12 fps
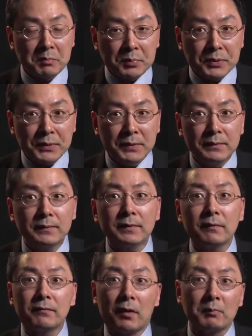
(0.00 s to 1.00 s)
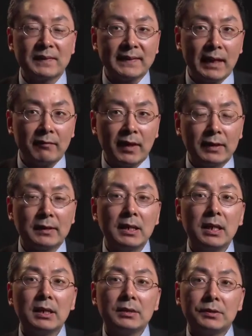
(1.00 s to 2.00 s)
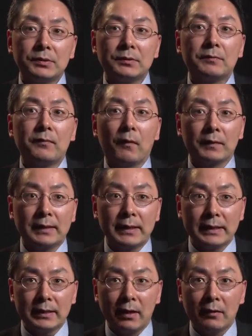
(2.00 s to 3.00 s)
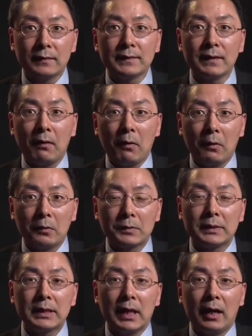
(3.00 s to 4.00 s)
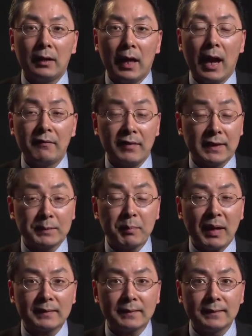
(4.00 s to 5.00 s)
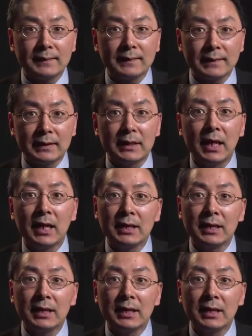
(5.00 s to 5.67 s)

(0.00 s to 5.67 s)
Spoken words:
improved from 7 to 14 years old life expectancy,